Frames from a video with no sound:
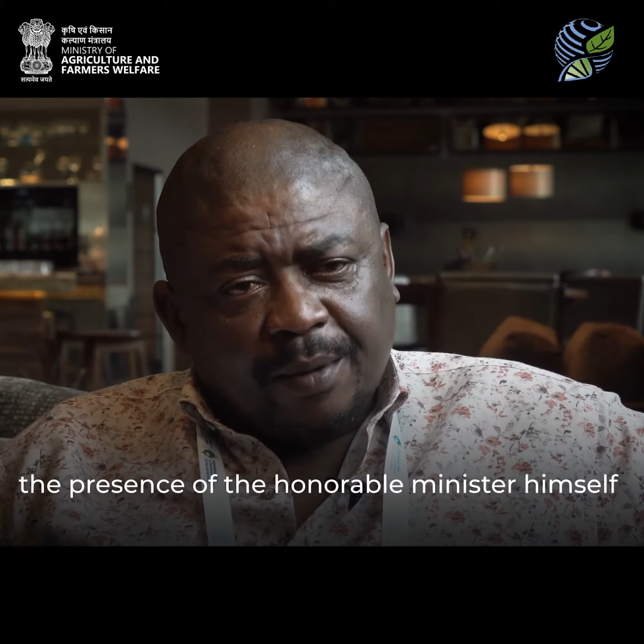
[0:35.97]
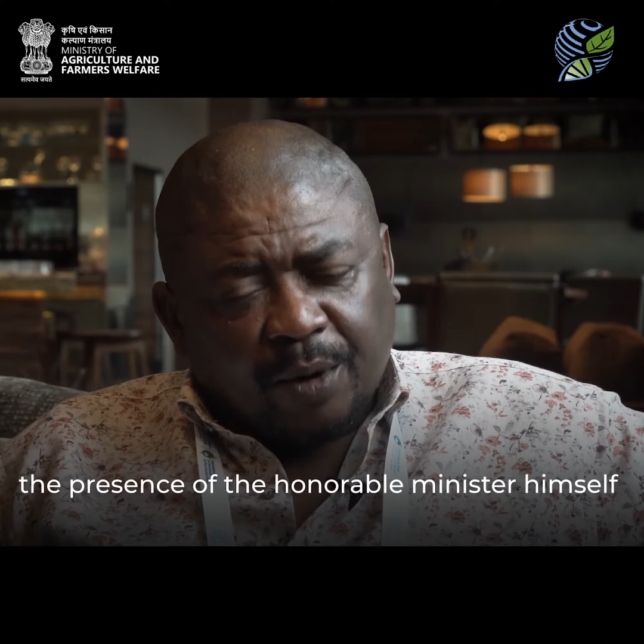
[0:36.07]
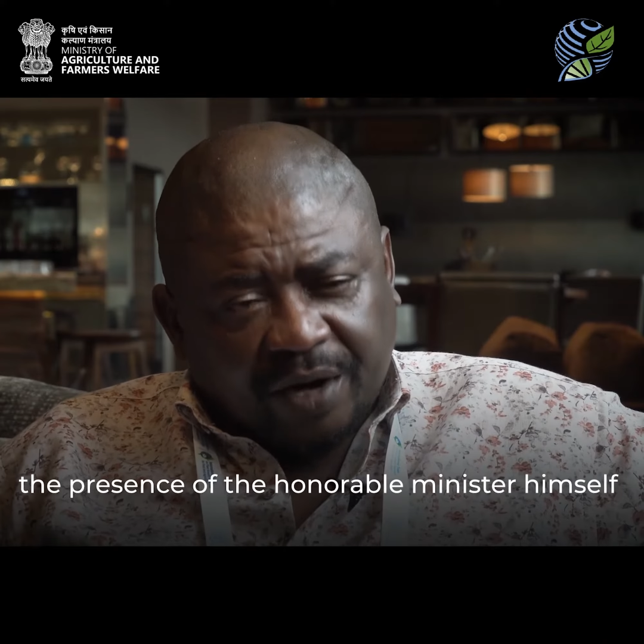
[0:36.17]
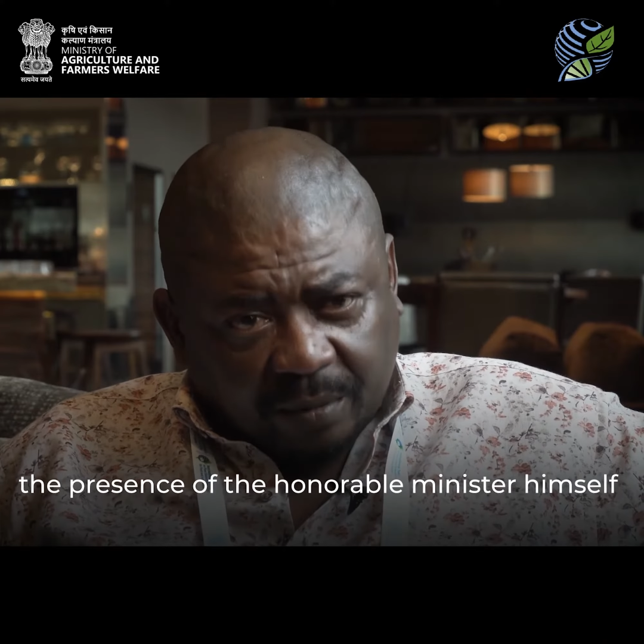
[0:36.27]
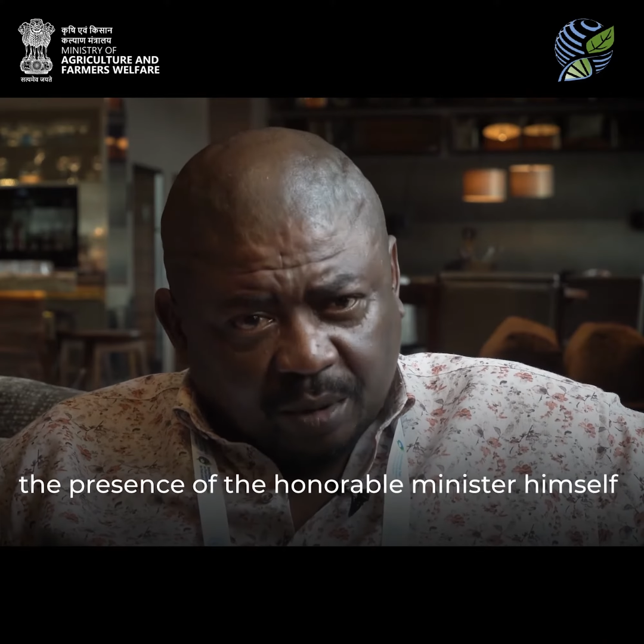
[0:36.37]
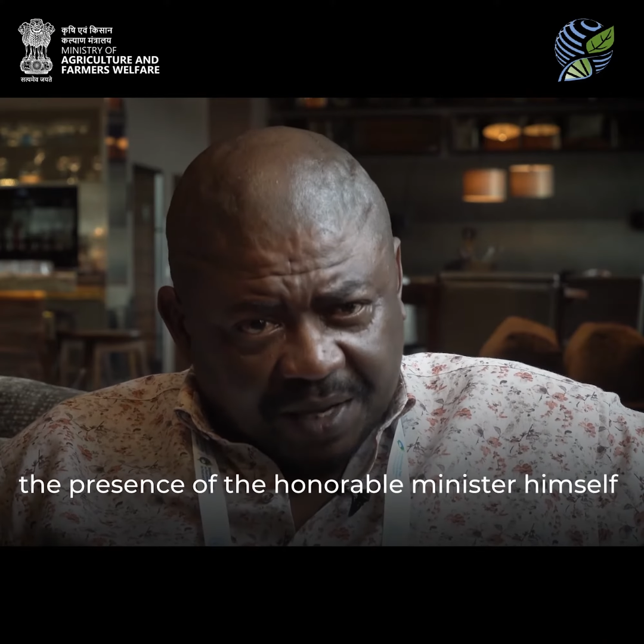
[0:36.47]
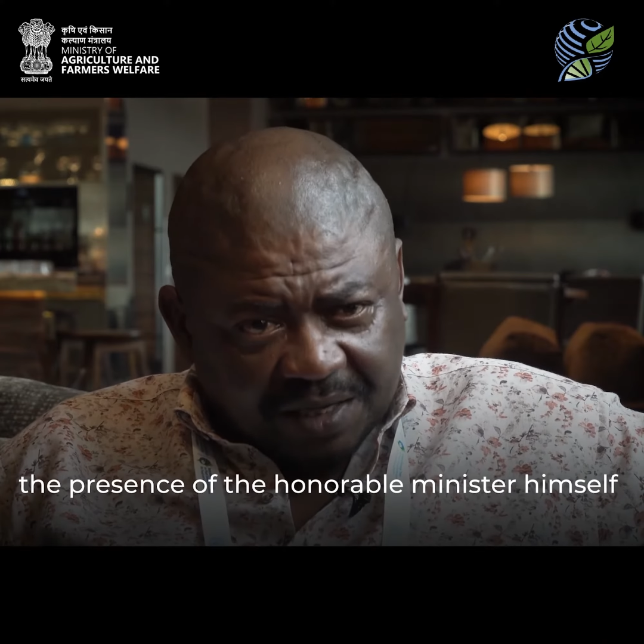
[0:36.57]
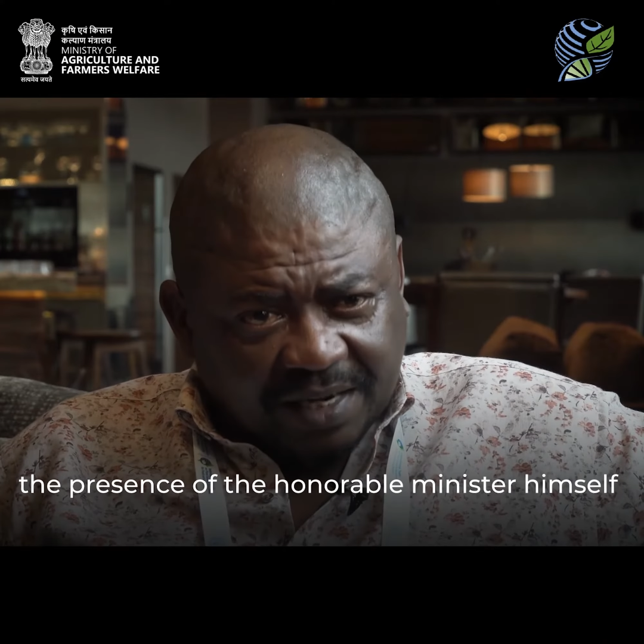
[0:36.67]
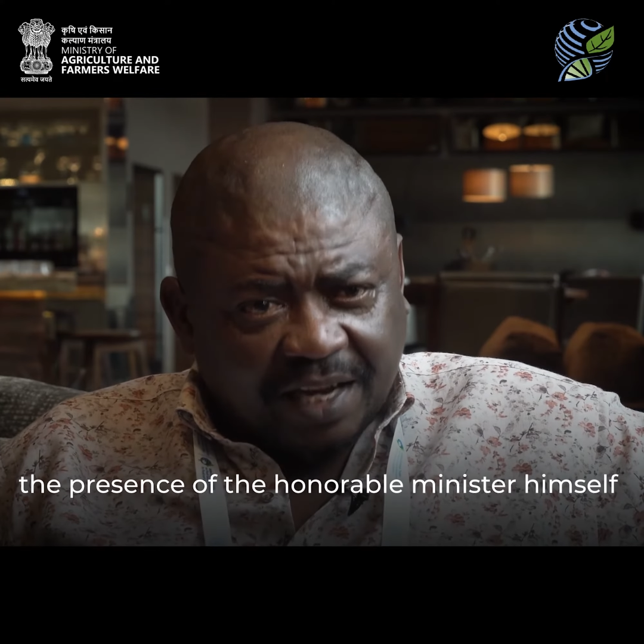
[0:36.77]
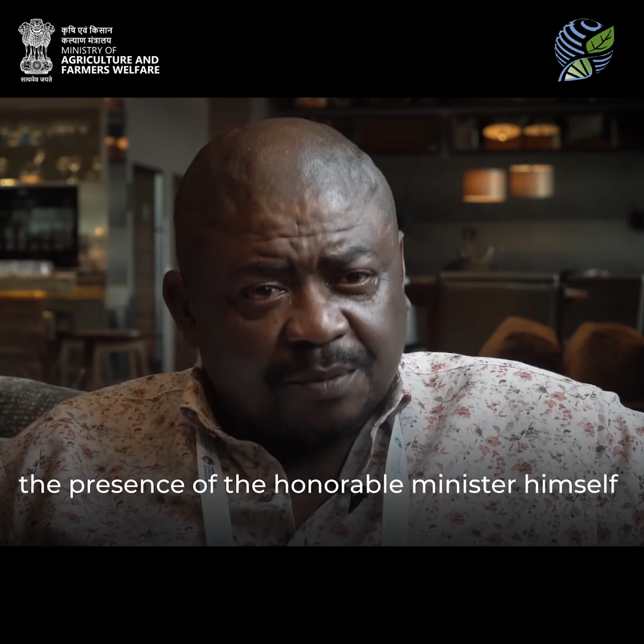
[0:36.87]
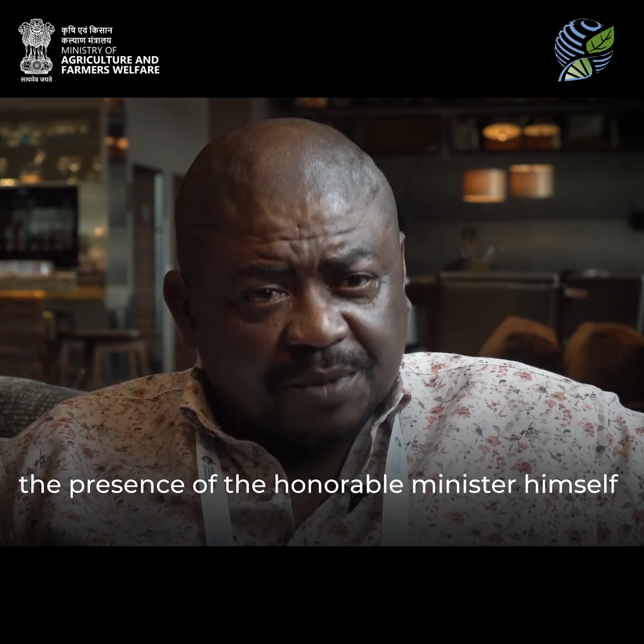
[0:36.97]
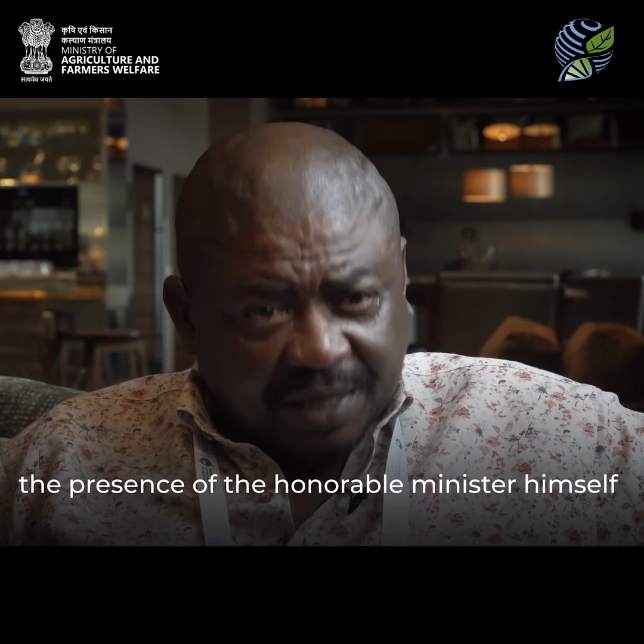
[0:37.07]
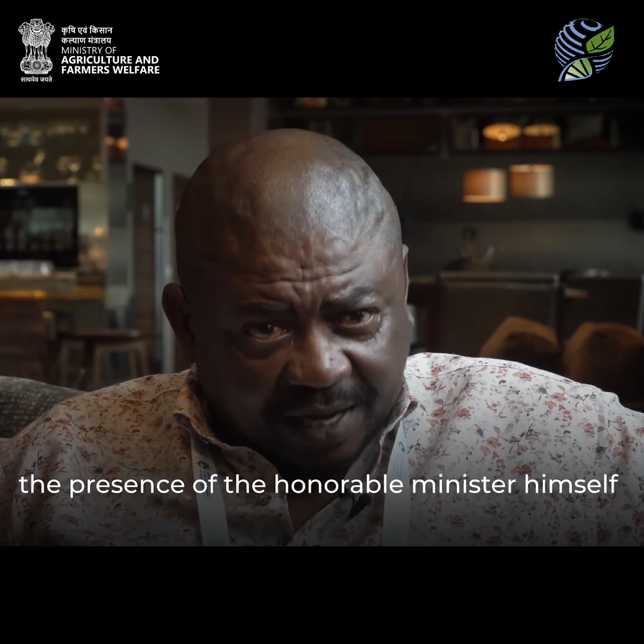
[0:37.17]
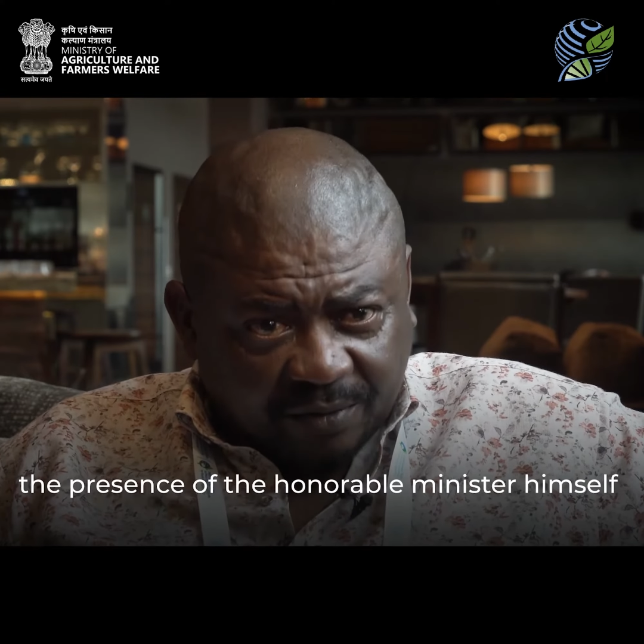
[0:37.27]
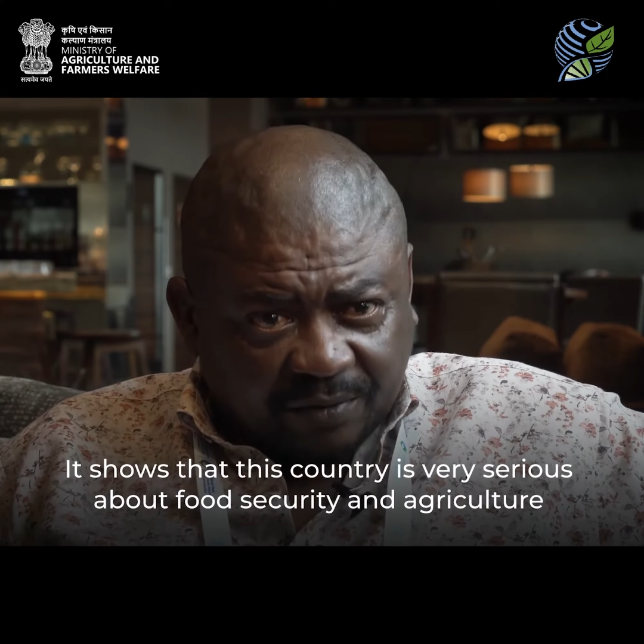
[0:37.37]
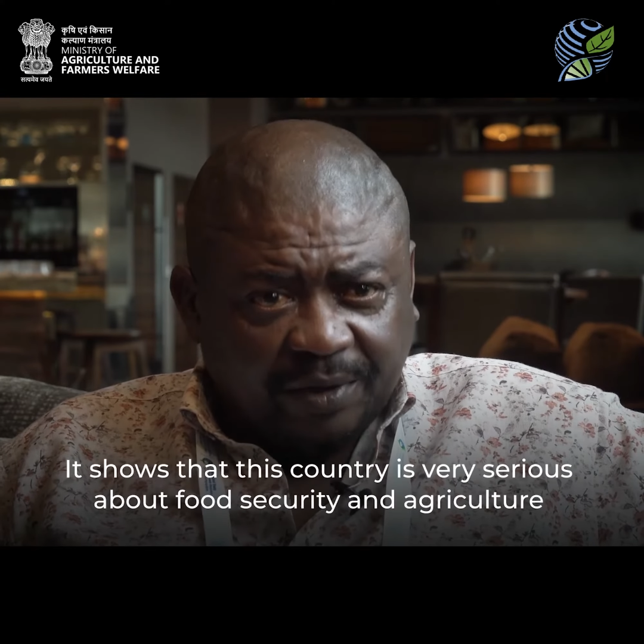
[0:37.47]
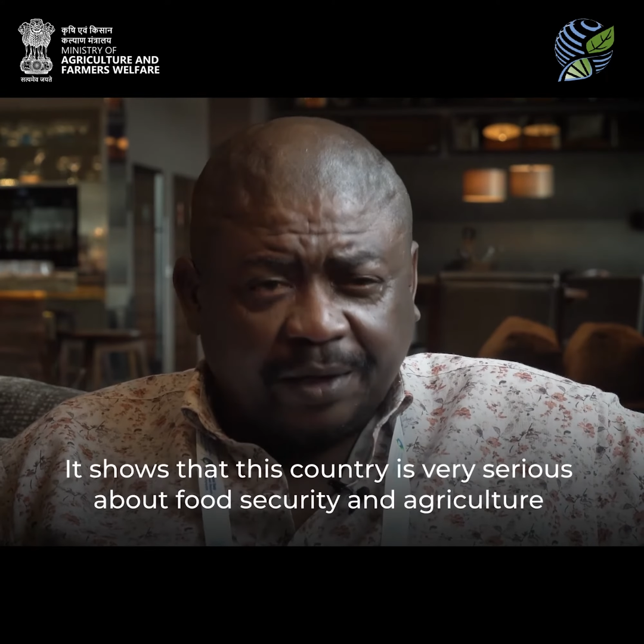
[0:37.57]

Honorable Minister himself,